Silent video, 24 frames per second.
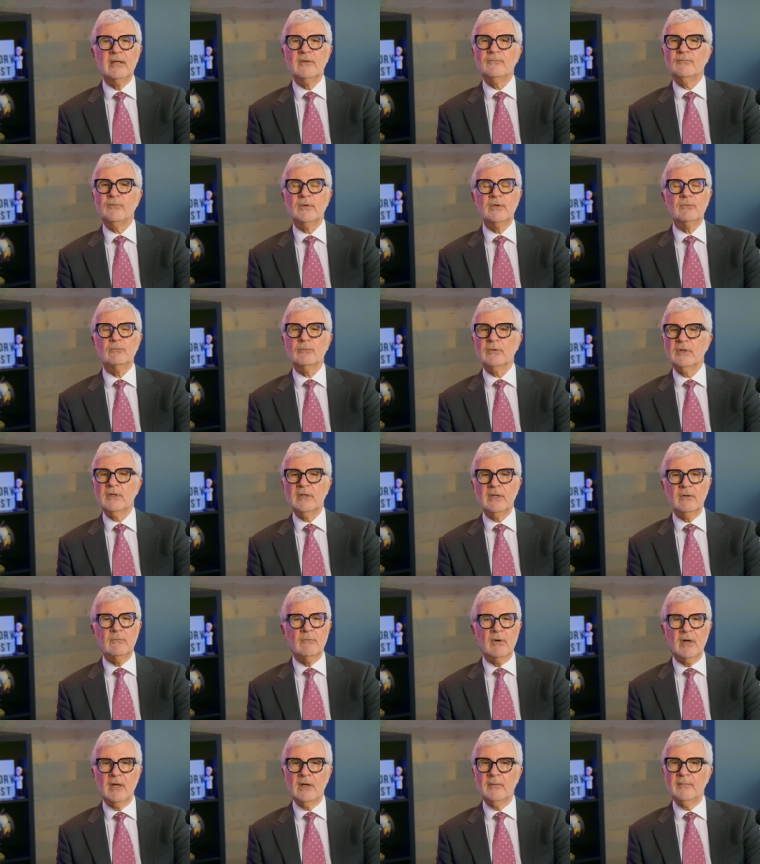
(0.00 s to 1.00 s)
if we really
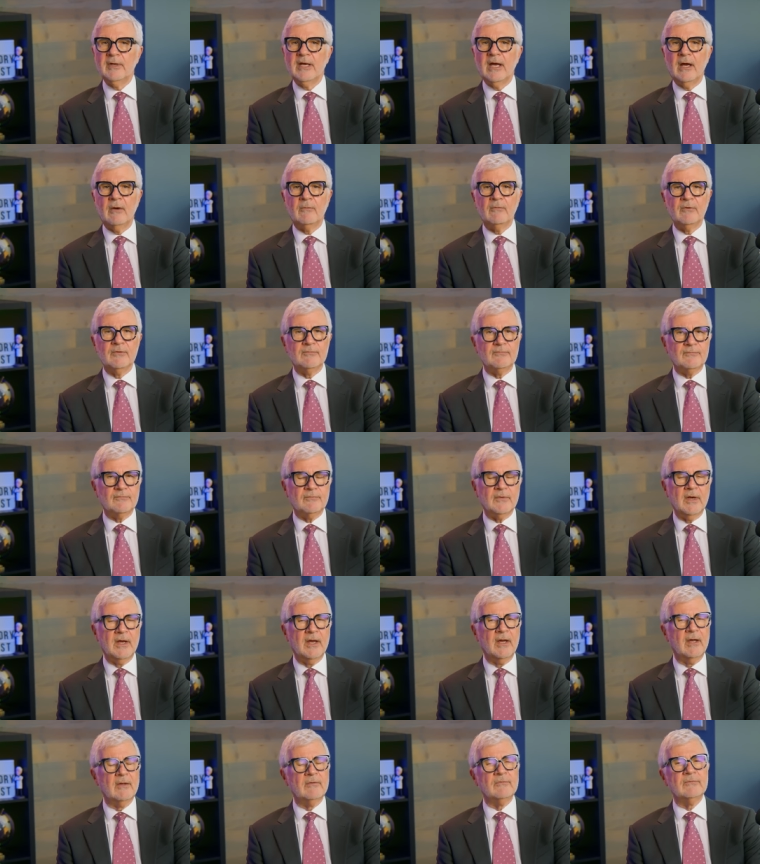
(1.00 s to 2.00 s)
want to be out with
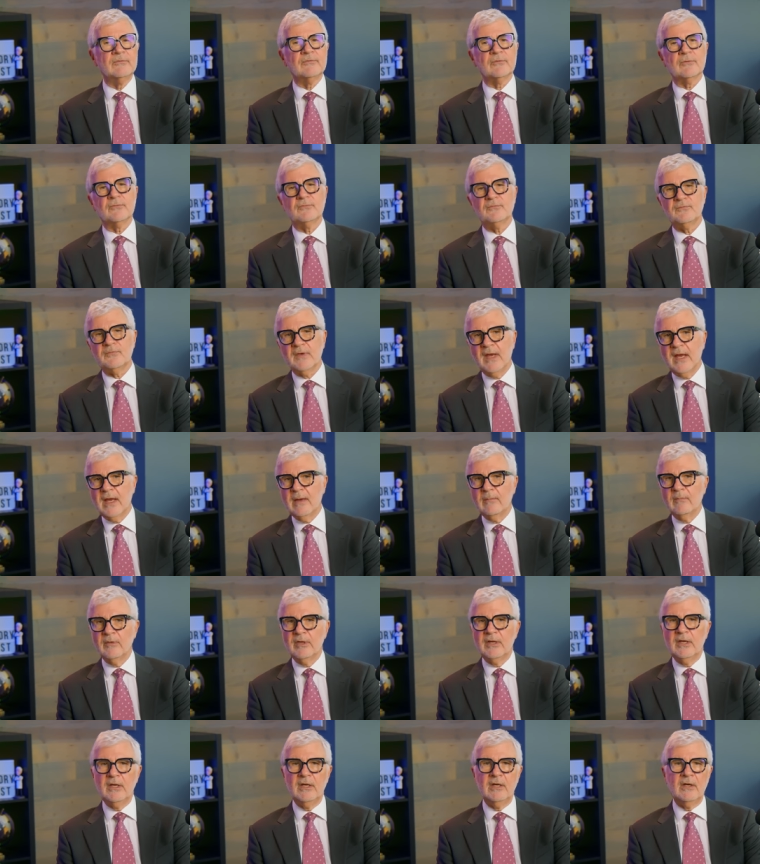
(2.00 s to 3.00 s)
friends or
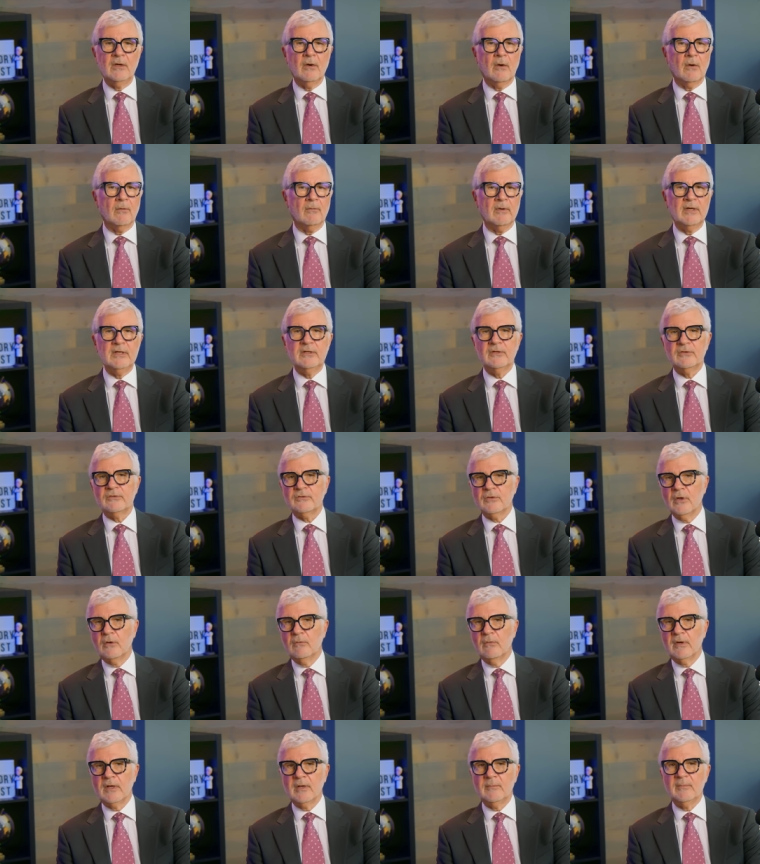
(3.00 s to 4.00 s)
family or we just
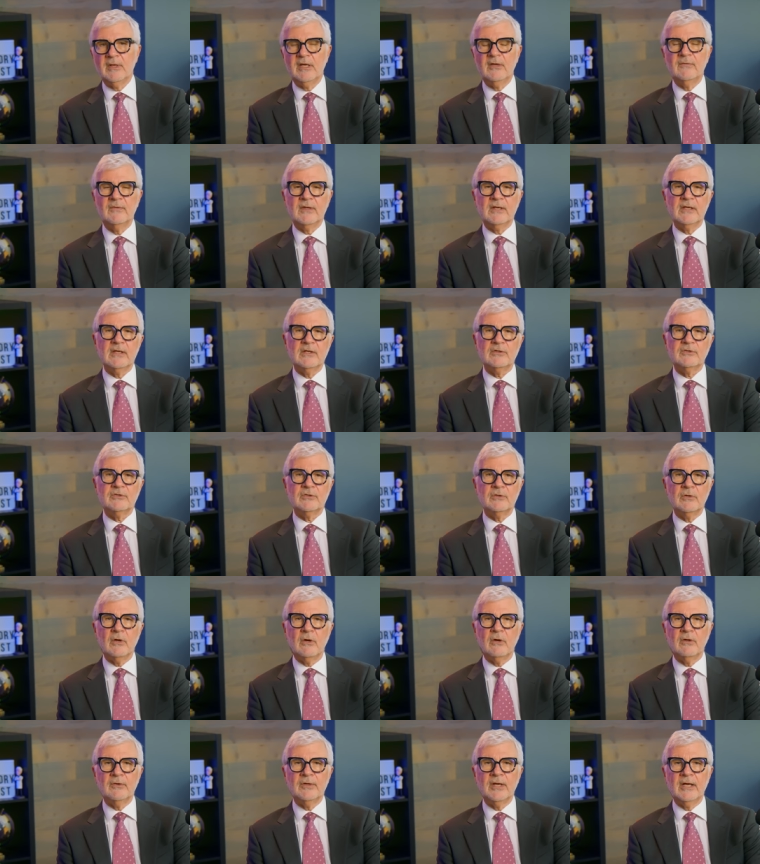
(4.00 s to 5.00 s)
don't want to be in the
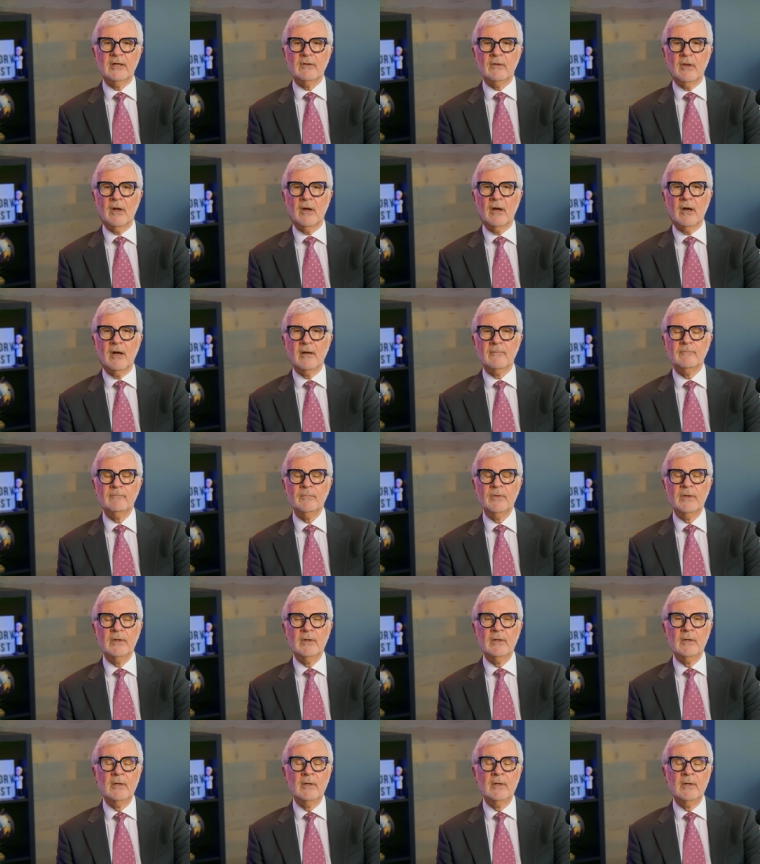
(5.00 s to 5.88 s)
kitchen all day long.